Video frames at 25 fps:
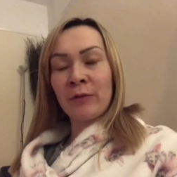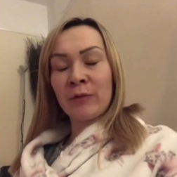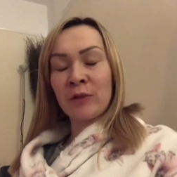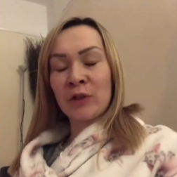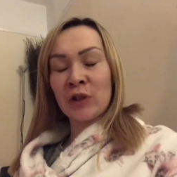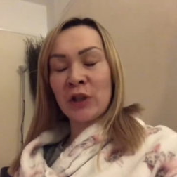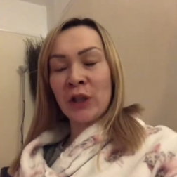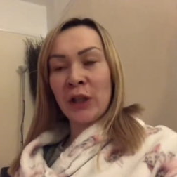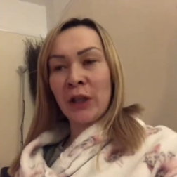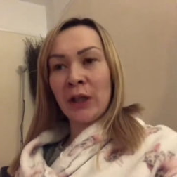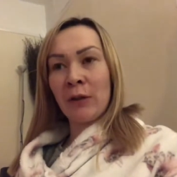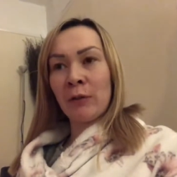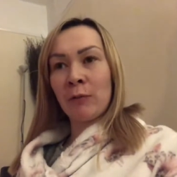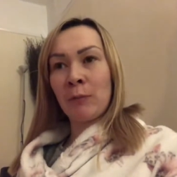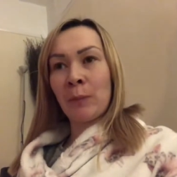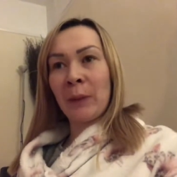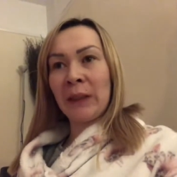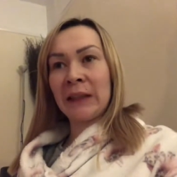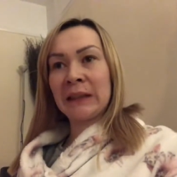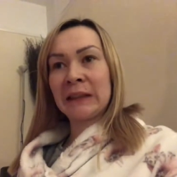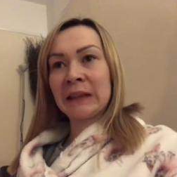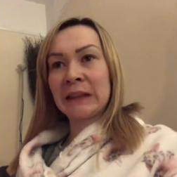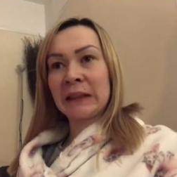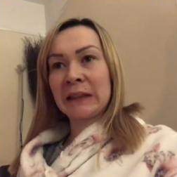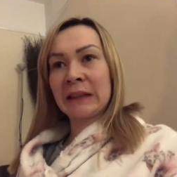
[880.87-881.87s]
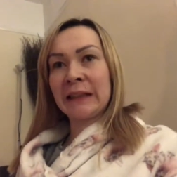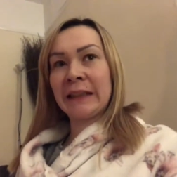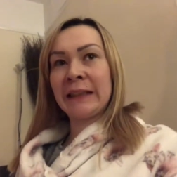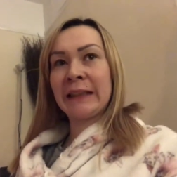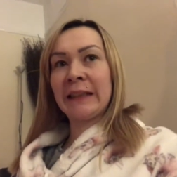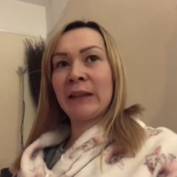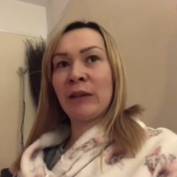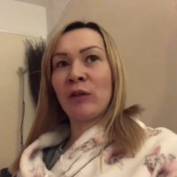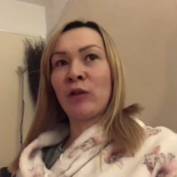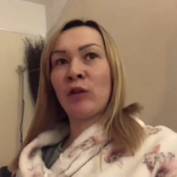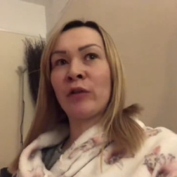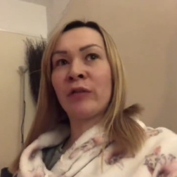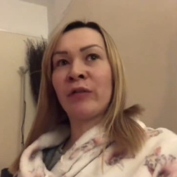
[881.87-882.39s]
So basically,
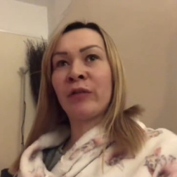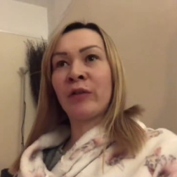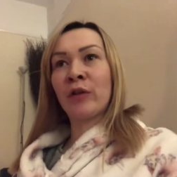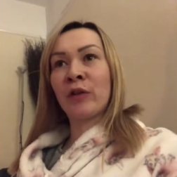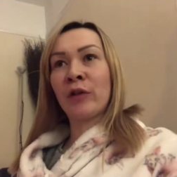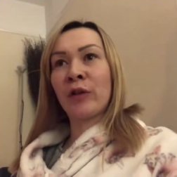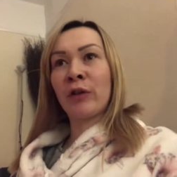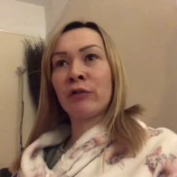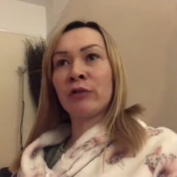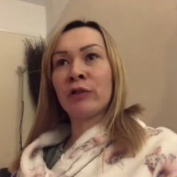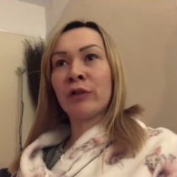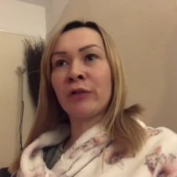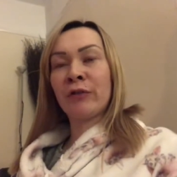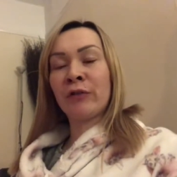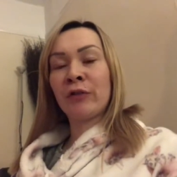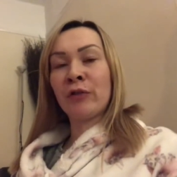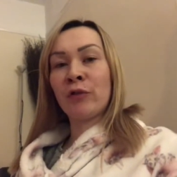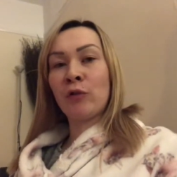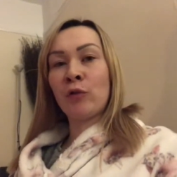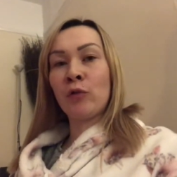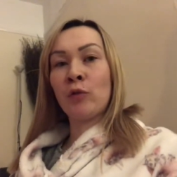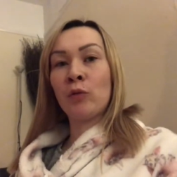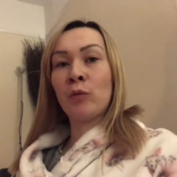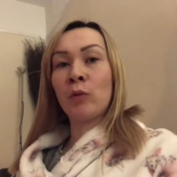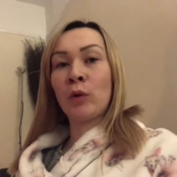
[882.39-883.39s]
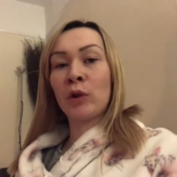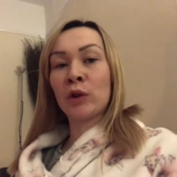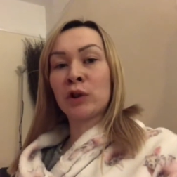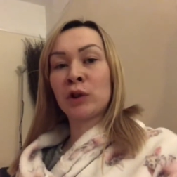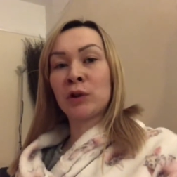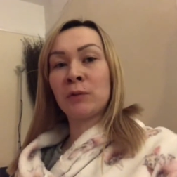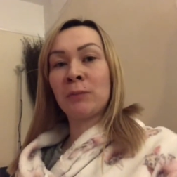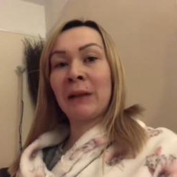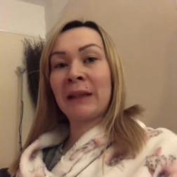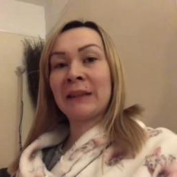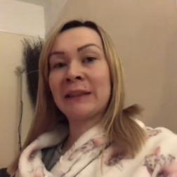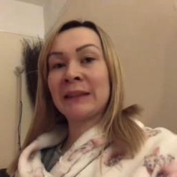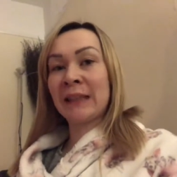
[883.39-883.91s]
for those of you who
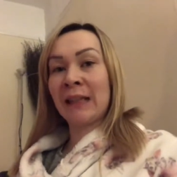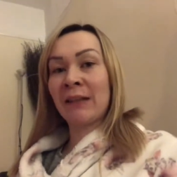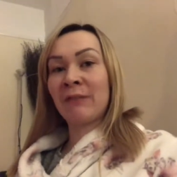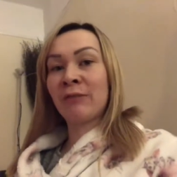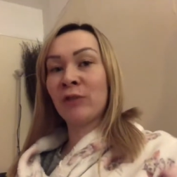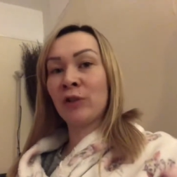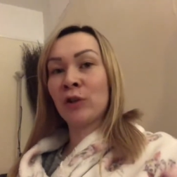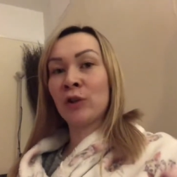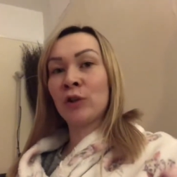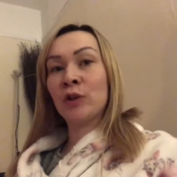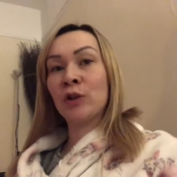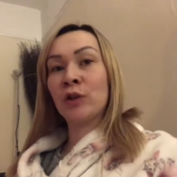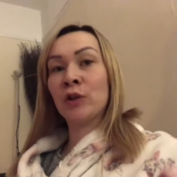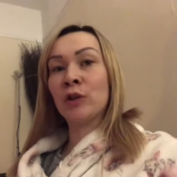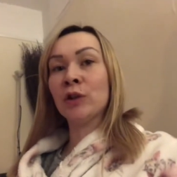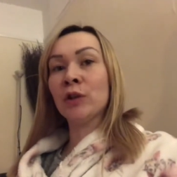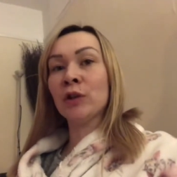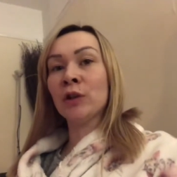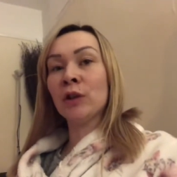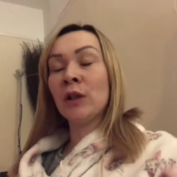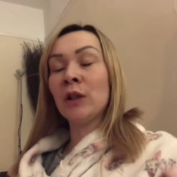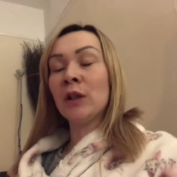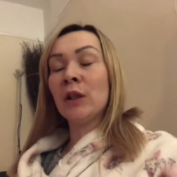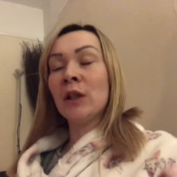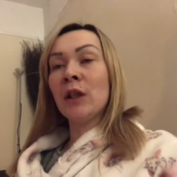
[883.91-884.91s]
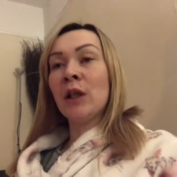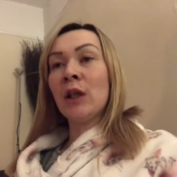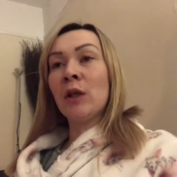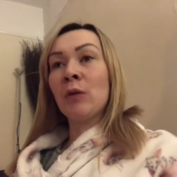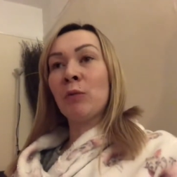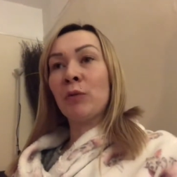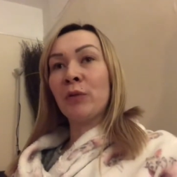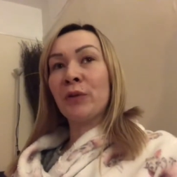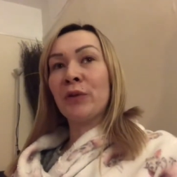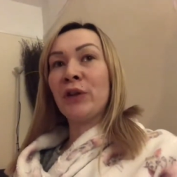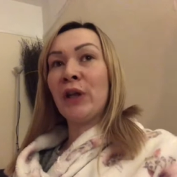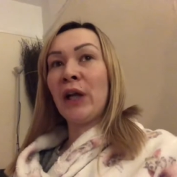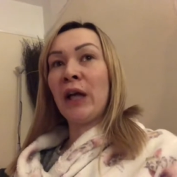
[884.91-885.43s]
watched my ZAFUL haul,
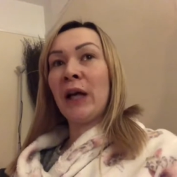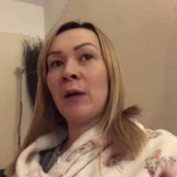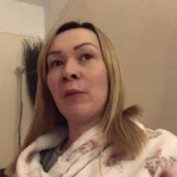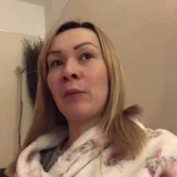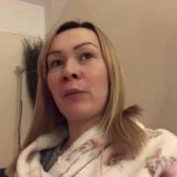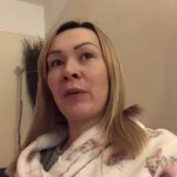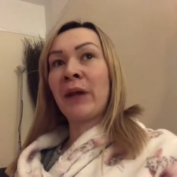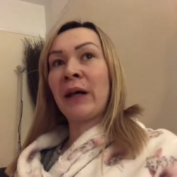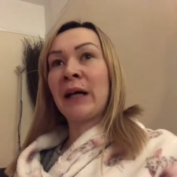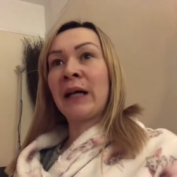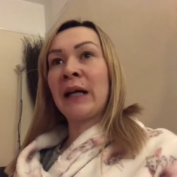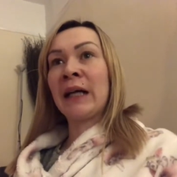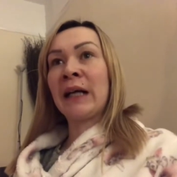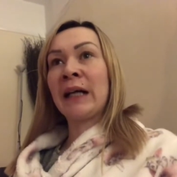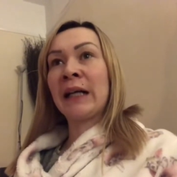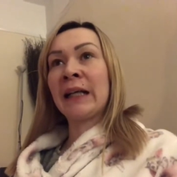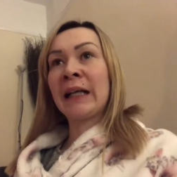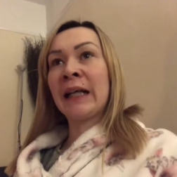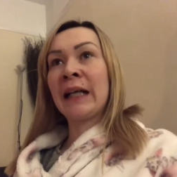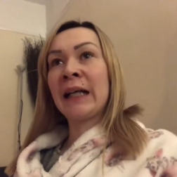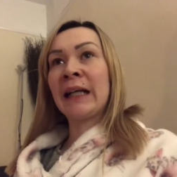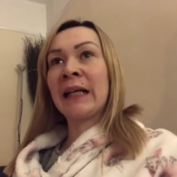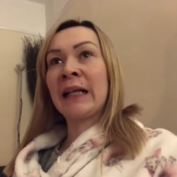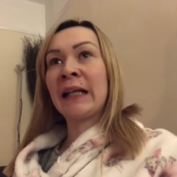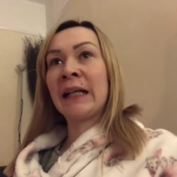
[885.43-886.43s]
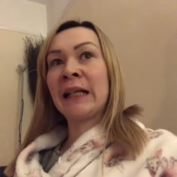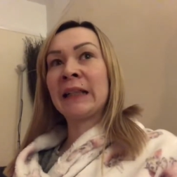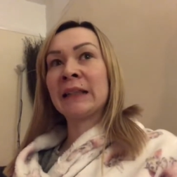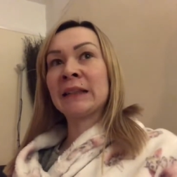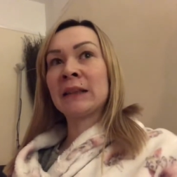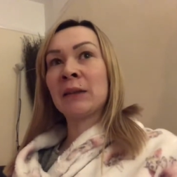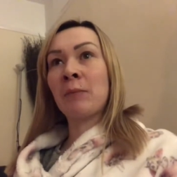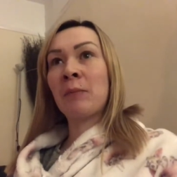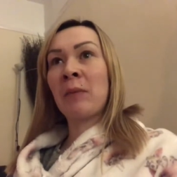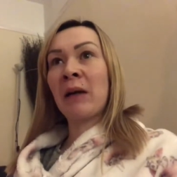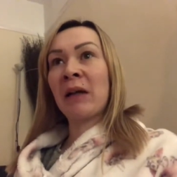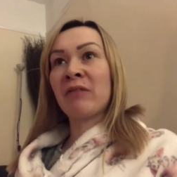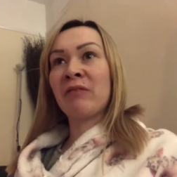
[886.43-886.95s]
would know that I had
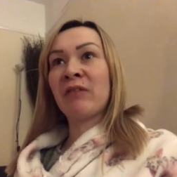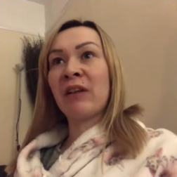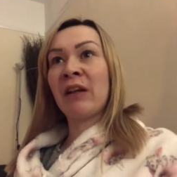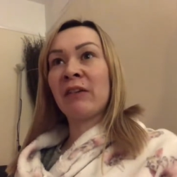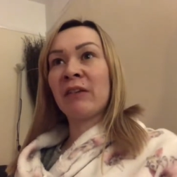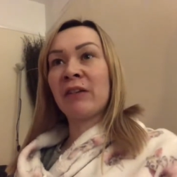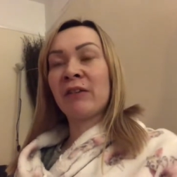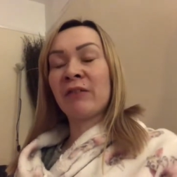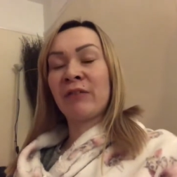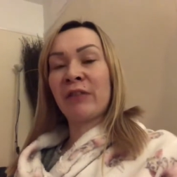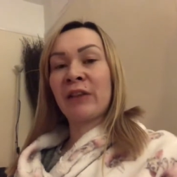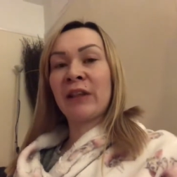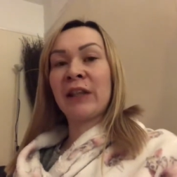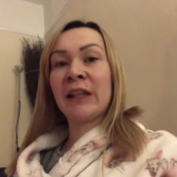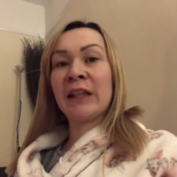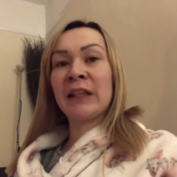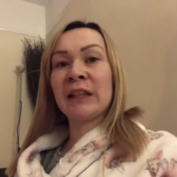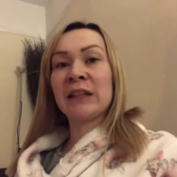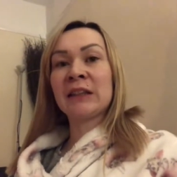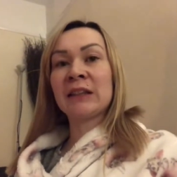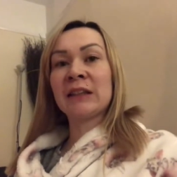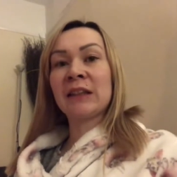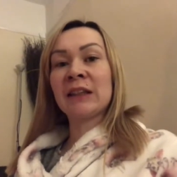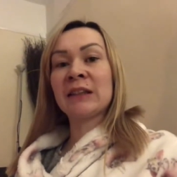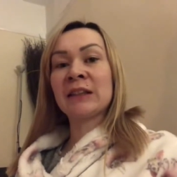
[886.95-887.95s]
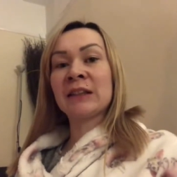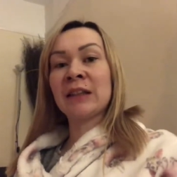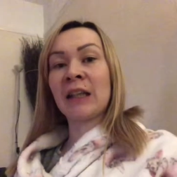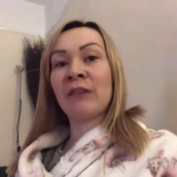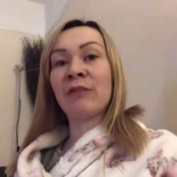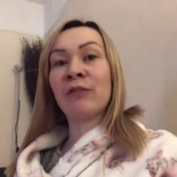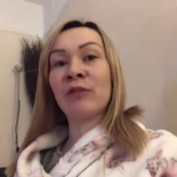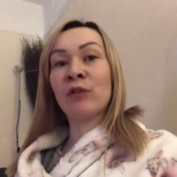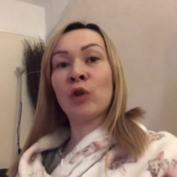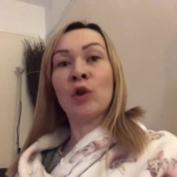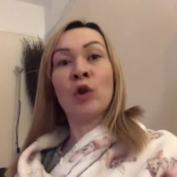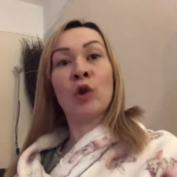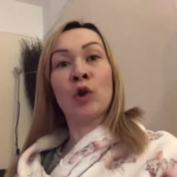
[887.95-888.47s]
my very first
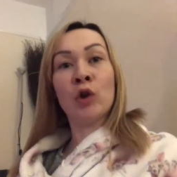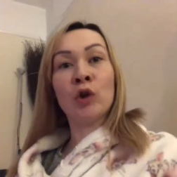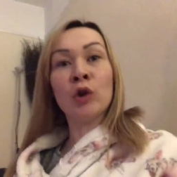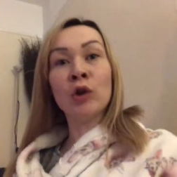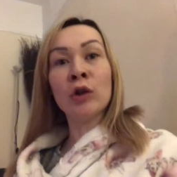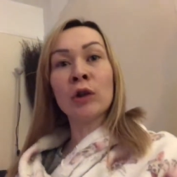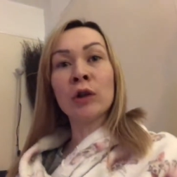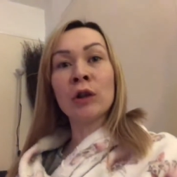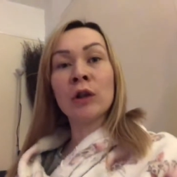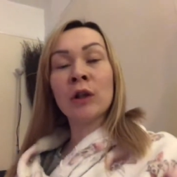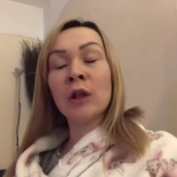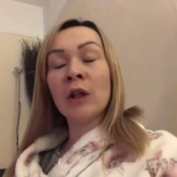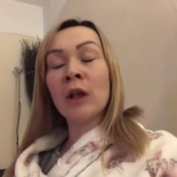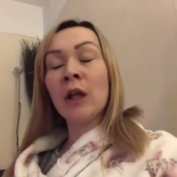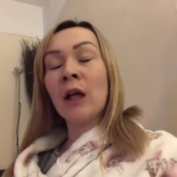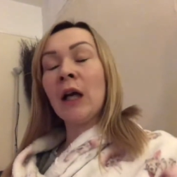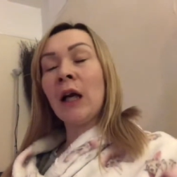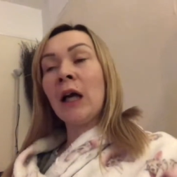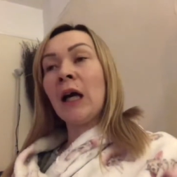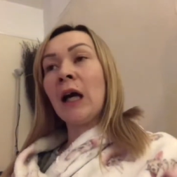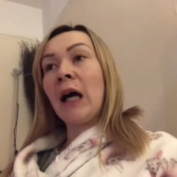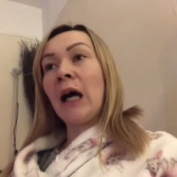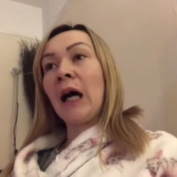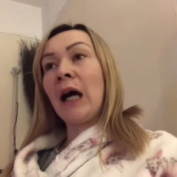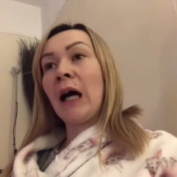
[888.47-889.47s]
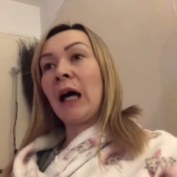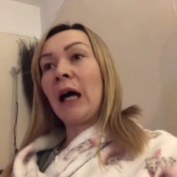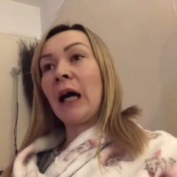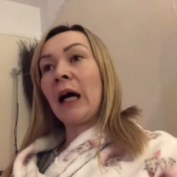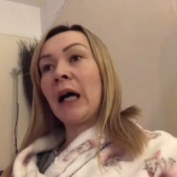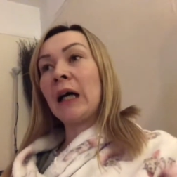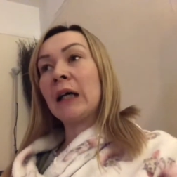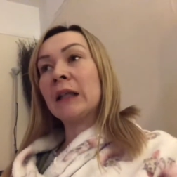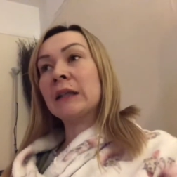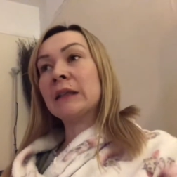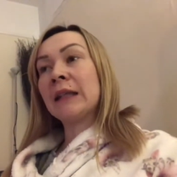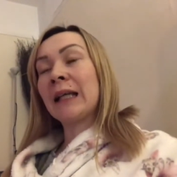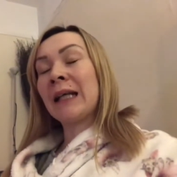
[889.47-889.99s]
ZAFUL haul,
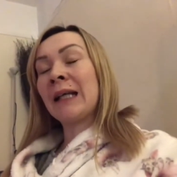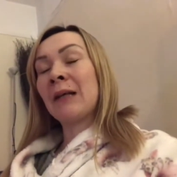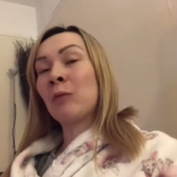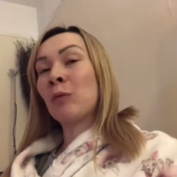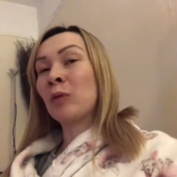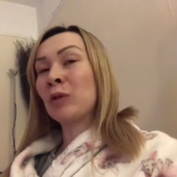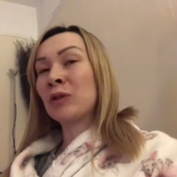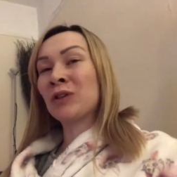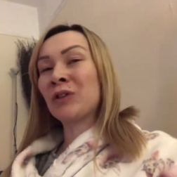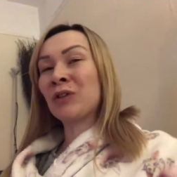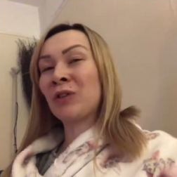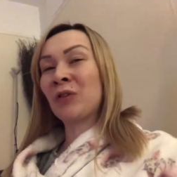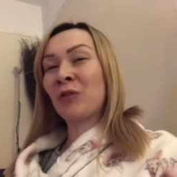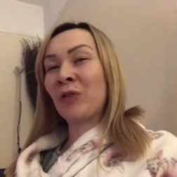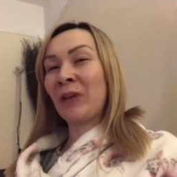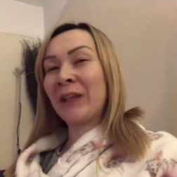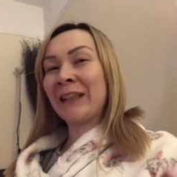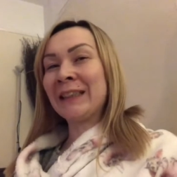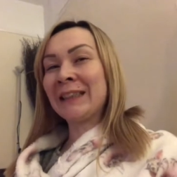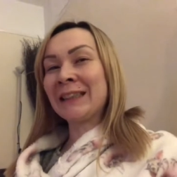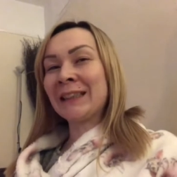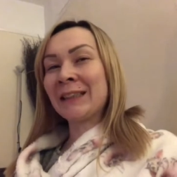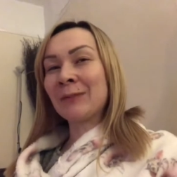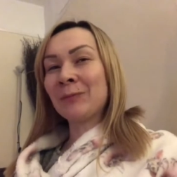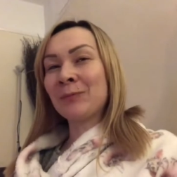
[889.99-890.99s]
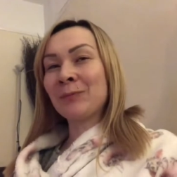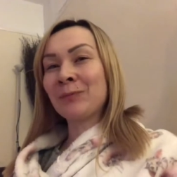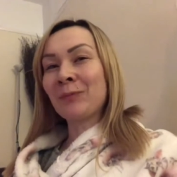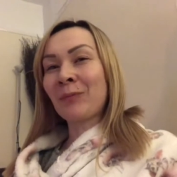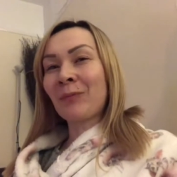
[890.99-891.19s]
and it wasn't great.